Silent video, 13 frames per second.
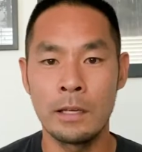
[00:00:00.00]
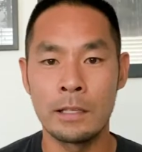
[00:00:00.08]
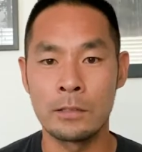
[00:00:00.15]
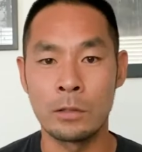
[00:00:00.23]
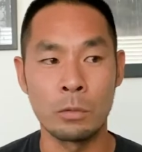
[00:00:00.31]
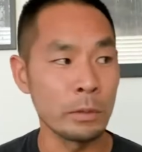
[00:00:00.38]

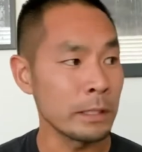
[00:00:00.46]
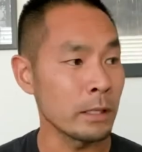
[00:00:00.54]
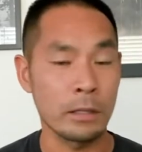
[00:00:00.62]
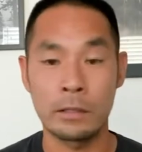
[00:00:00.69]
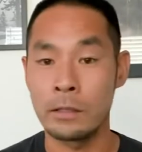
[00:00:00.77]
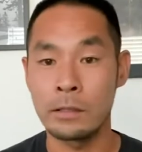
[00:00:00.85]
And so we
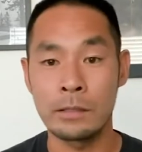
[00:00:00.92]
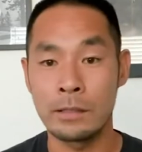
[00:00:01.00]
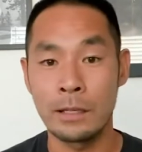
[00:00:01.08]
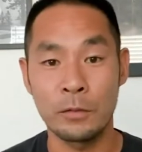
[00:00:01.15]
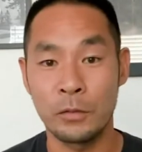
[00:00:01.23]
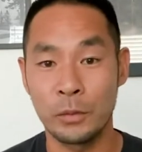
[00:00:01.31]
are
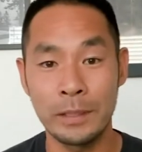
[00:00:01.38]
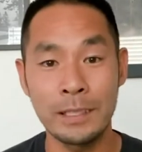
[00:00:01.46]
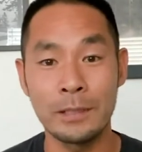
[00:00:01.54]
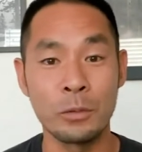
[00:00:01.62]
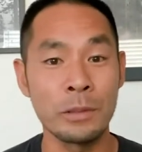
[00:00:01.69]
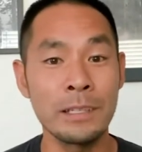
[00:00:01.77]
set
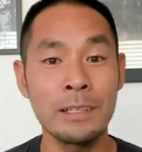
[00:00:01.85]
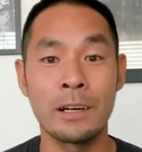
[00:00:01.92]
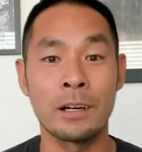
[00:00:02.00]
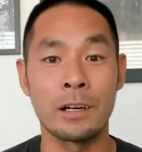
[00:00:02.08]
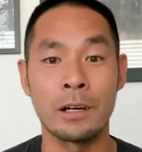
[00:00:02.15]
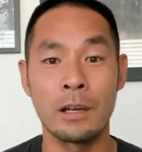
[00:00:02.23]
free. We
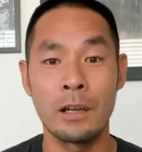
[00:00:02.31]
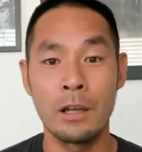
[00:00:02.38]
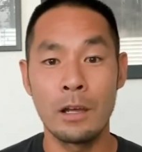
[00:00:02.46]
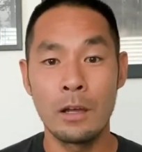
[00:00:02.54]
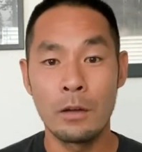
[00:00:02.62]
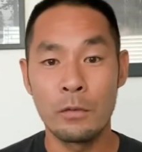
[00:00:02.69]
are
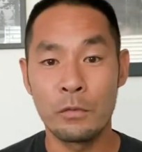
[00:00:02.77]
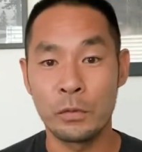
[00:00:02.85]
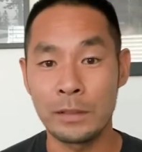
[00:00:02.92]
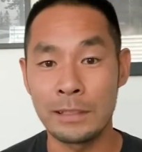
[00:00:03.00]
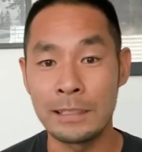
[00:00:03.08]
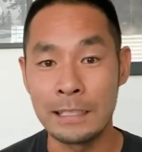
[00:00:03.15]

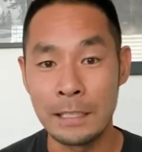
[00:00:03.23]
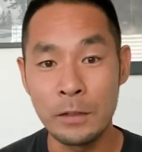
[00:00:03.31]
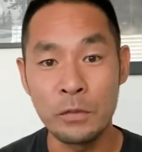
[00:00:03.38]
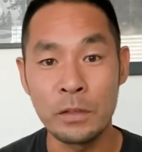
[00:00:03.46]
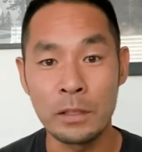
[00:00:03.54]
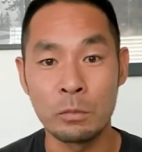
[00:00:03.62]

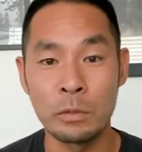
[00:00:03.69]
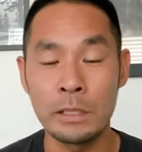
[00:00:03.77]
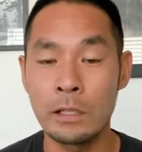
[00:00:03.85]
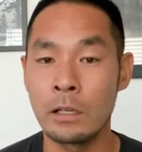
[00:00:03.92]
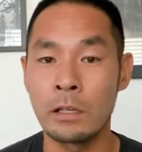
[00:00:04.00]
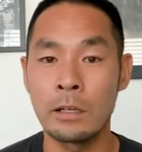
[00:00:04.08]
forgiven.
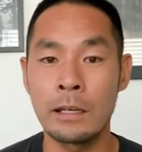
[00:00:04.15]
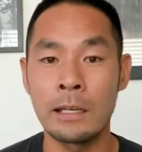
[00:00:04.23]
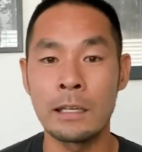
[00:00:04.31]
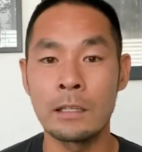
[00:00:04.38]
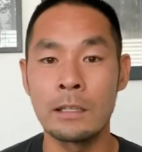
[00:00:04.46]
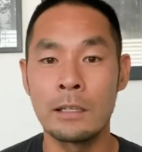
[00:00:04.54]
We are
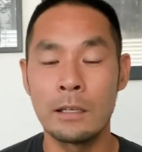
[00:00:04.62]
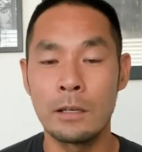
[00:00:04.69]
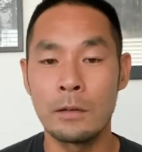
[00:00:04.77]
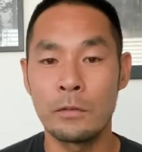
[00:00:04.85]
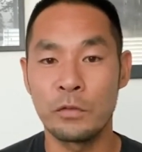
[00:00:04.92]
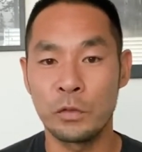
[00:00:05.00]
a
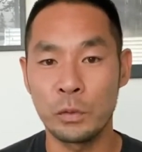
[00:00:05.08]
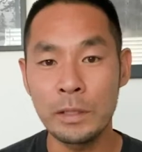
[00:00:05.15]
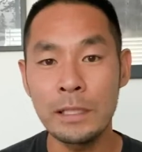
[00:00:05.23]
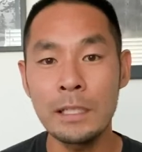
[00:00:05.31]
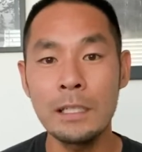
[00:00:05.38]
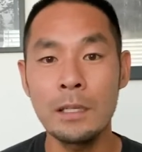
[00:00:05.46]

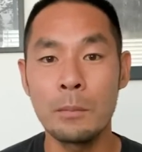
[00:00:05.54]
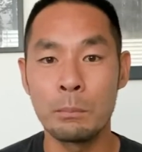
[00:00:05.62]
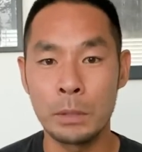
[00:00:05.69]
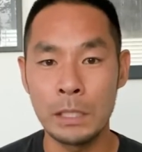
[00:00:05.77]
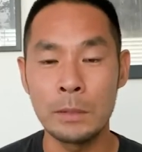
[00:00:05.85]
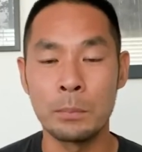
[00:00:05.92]
free
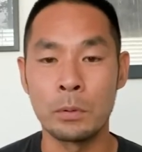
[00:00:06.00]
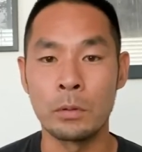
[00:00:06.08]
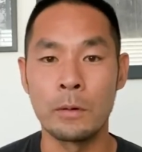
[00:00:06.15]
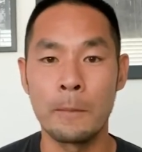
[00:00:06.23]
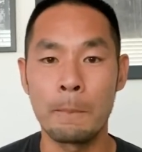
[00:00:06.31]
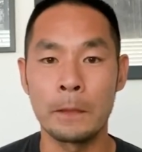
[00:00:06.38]

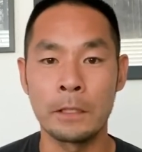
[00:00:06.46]
people.